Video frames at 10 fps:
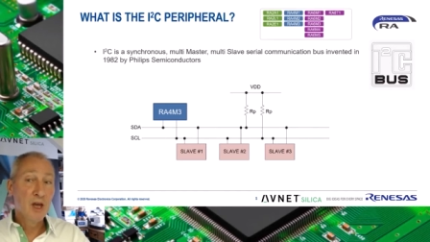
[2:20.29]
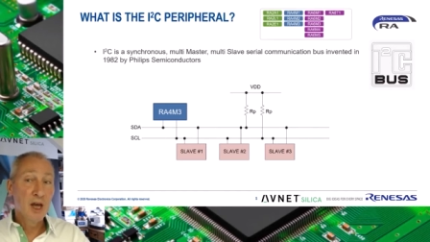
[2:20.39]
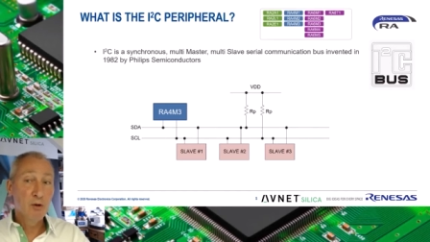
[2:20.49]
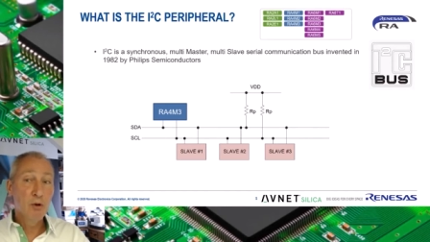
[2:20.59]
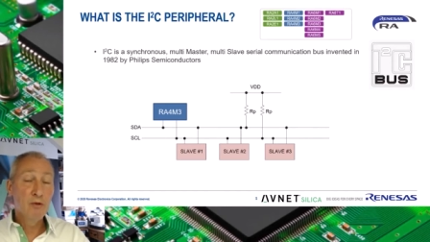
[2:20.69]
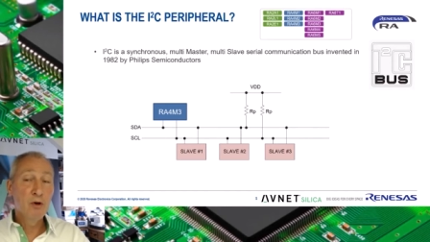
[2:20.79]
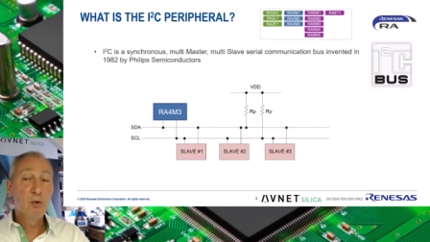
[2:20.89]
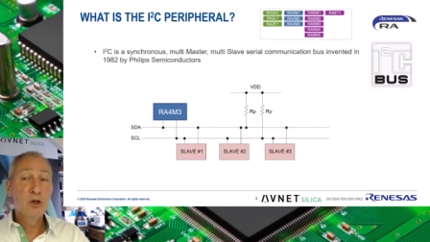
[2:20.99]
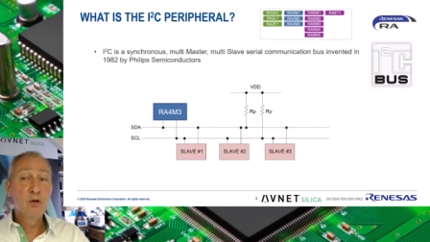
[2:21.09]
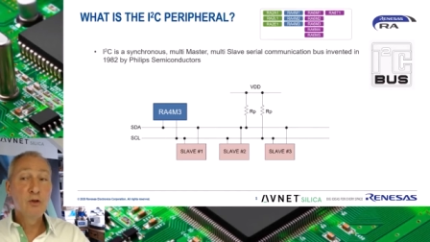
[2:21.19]
However,
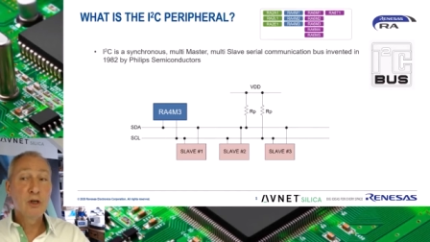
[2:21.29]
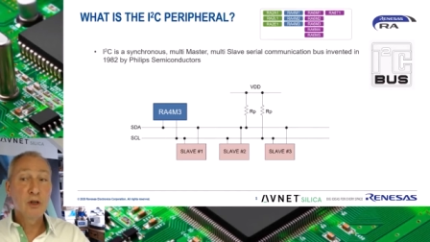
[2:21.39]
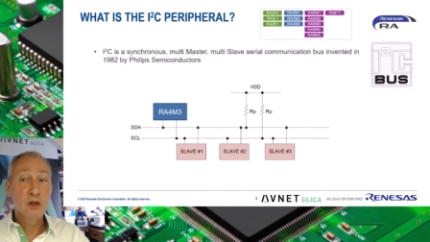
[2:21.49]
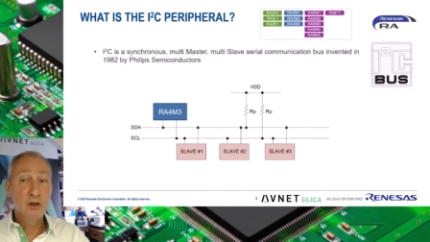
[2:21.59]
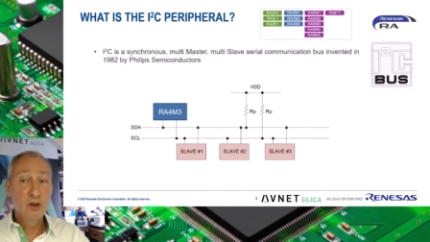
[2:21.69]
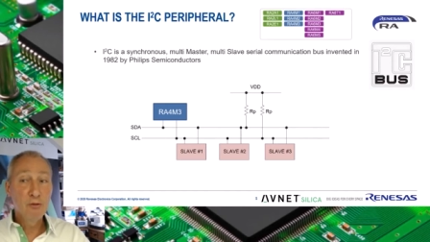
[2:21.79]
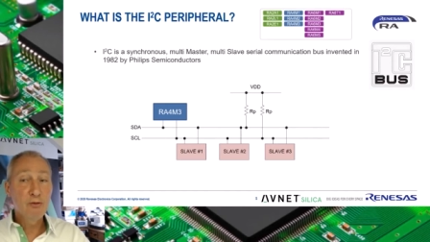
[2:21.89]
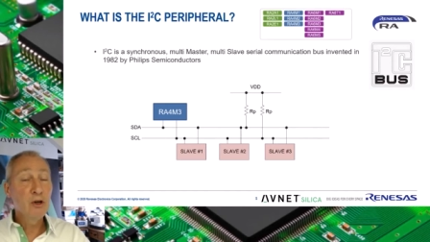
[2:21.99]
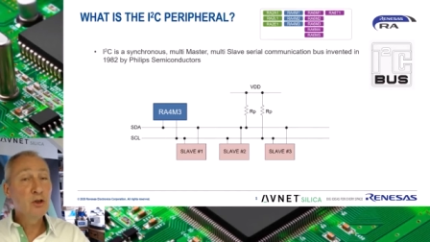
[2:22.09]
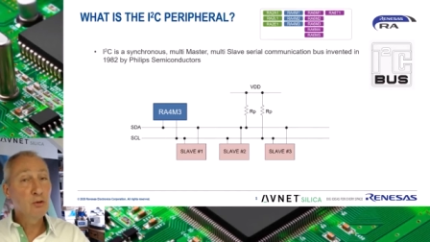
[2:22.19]
when using a
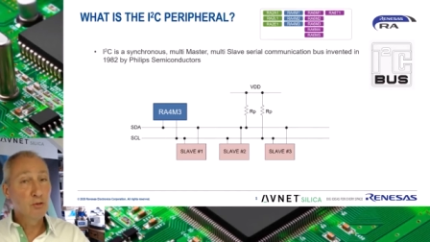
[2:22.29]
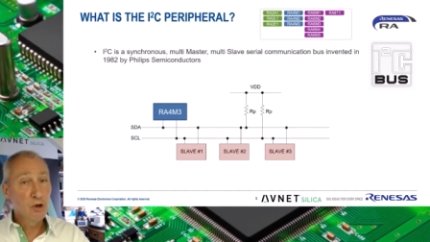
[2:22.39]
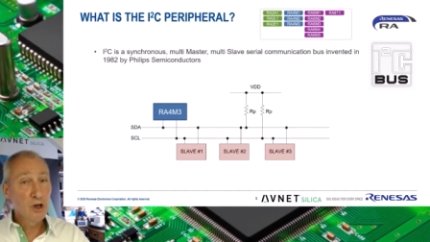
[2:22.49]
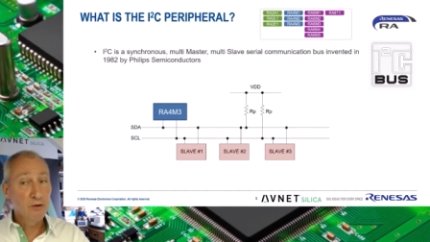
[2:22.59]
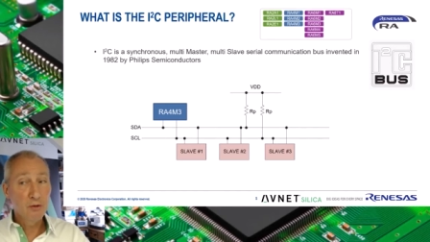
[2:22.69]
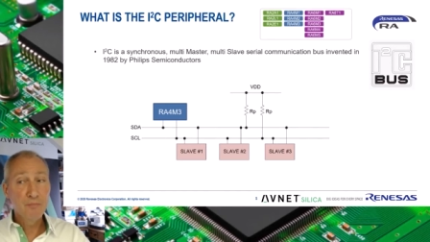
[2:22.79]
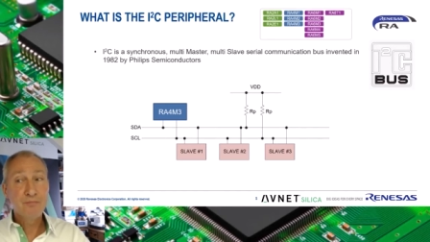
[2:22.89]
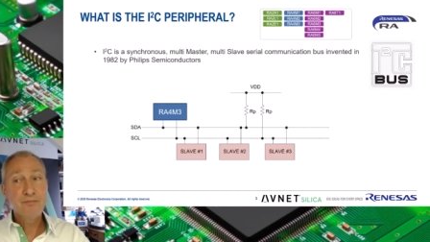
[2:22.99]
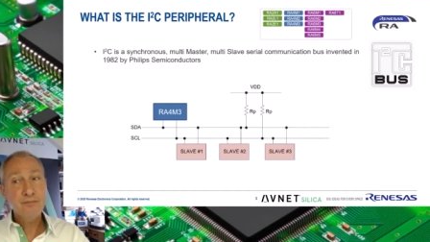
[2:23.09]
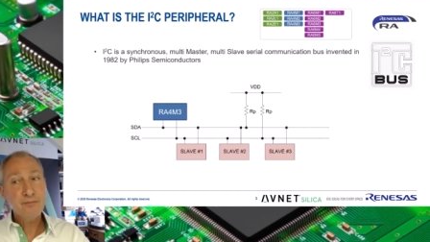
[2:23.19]
differential driver,
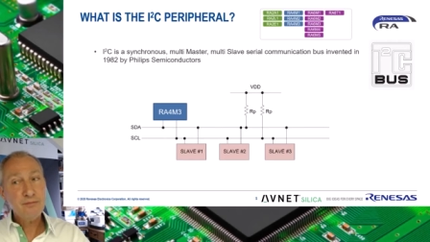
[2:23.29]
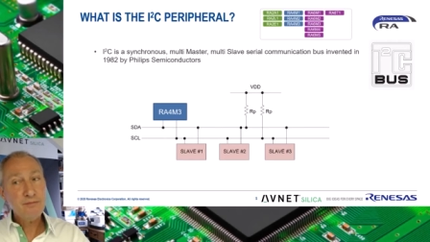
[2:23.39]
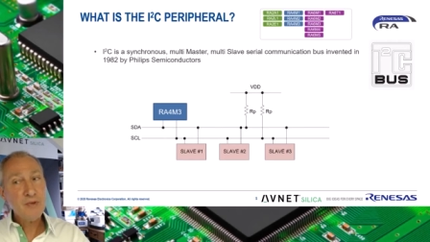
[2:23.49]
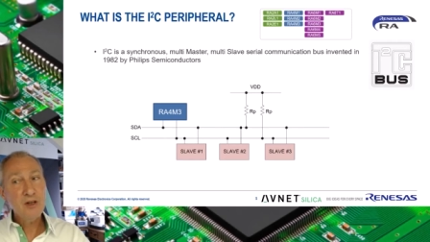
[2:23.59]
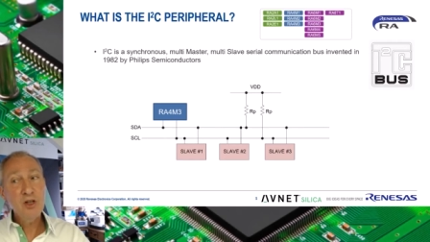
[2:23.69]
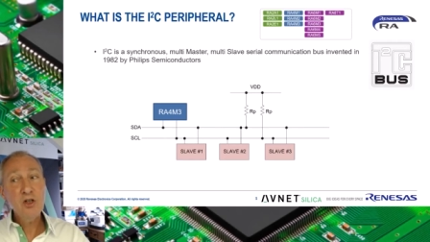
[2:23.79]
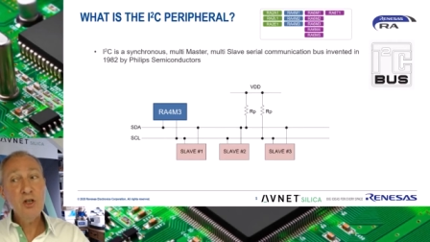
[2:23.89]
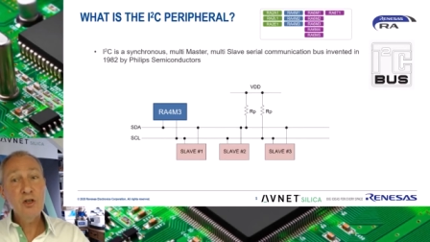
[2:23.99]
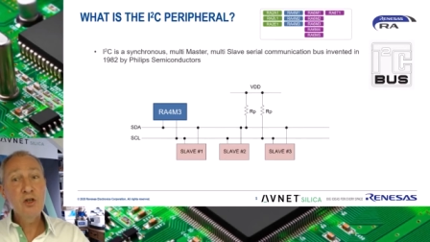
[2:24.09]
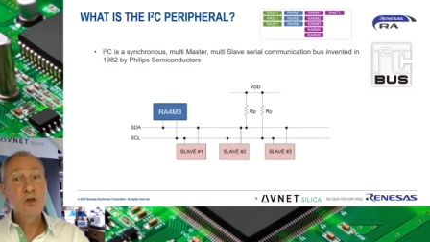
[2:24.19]

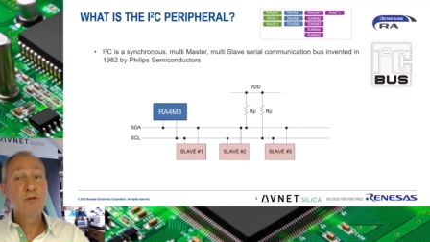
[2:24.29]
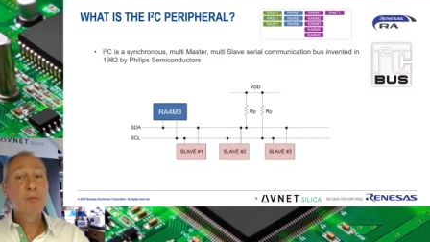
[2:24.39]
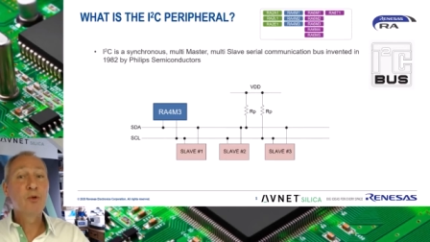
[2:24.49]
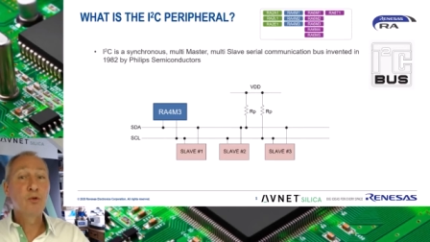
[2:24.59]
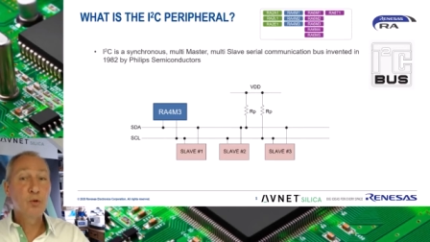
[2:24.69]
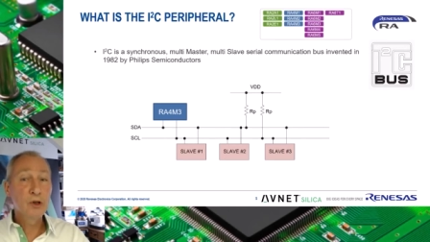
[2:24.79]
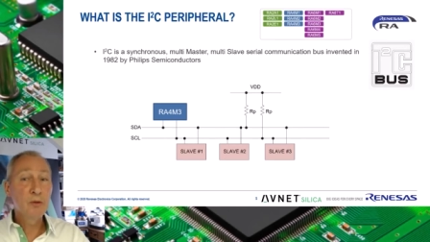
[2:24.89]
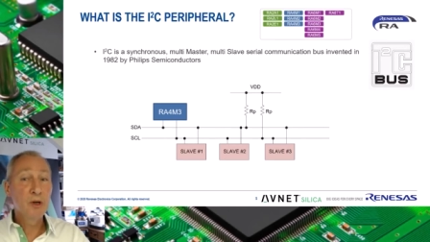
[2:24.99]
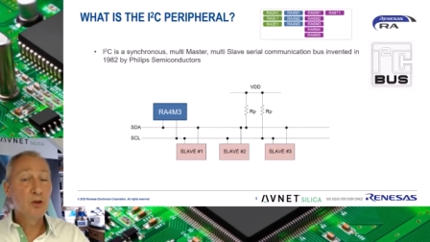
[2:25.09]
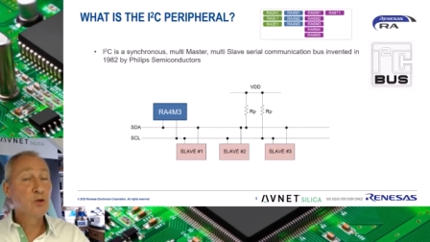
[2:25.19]
distances of up to twenty
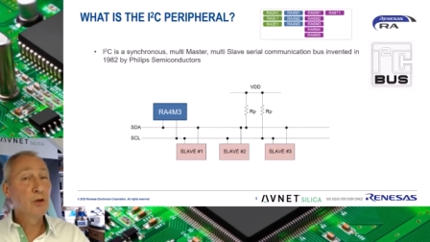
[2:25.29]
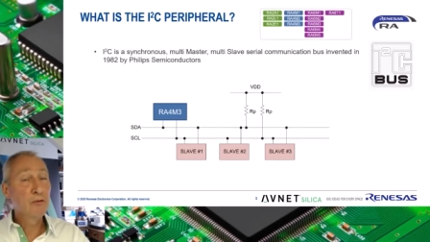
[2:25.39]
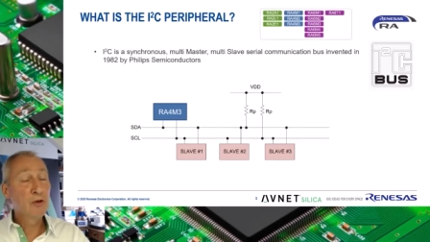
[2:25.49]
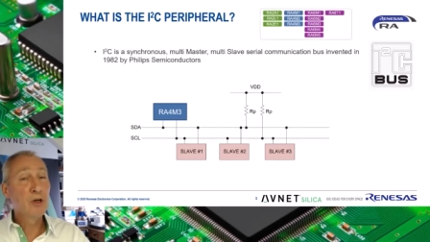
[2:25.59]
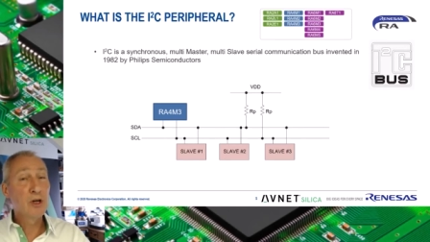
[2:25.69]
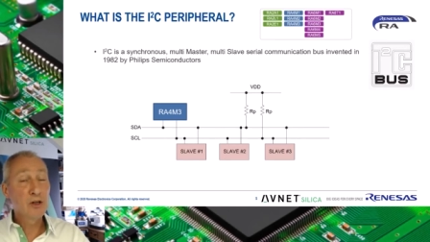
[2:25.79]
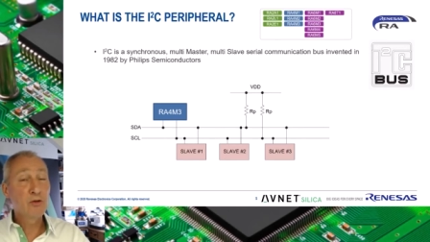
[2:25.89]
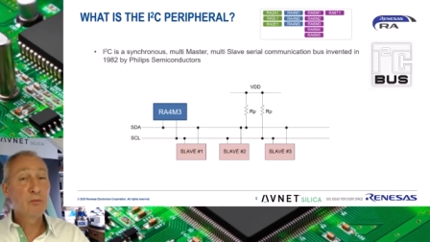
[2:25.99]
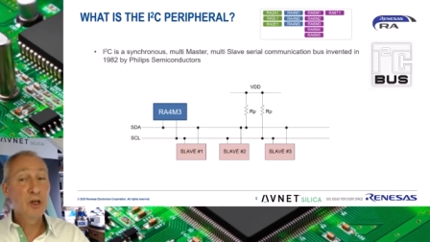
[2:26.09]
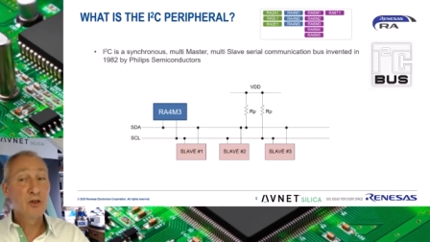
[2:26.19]
meters or even one hundred
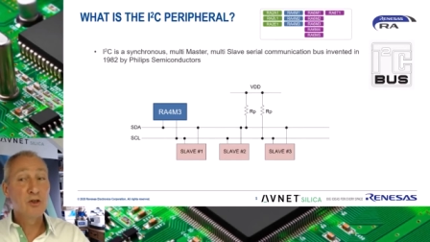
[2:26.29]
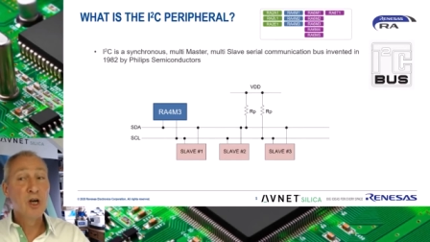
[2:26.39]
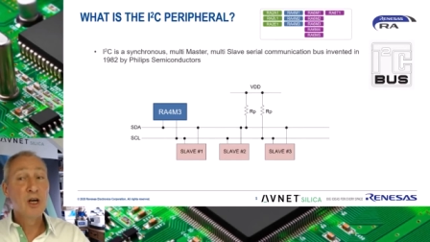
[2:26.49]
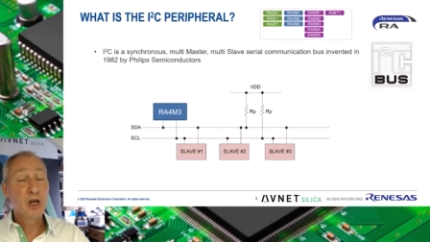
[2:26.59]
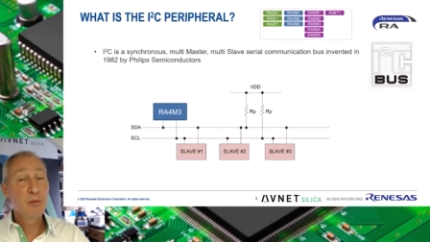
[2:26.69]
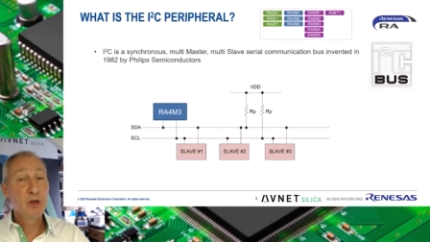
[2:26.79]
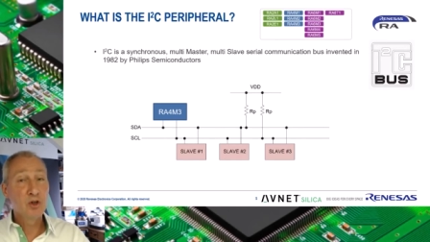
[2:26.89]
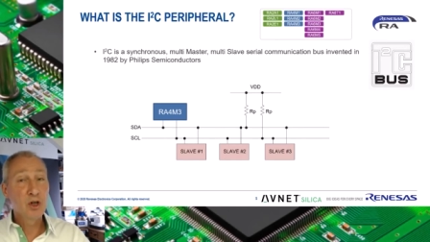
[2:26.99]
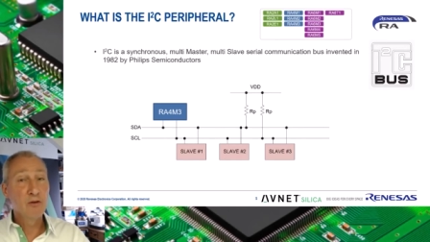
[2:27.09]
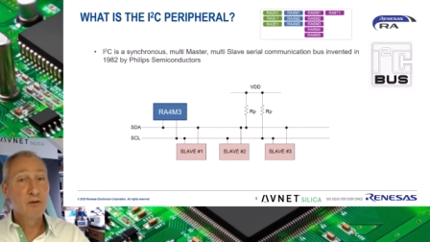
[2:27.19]
meters can be
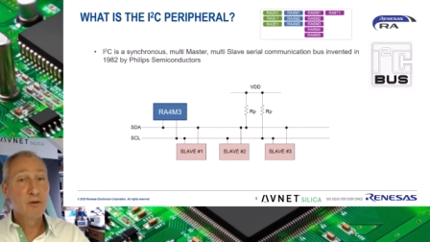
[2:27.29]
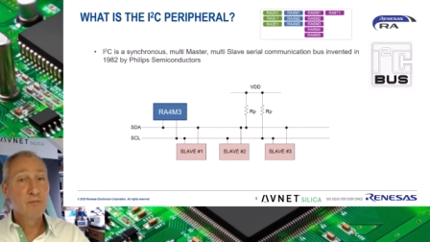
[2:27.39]
achieved.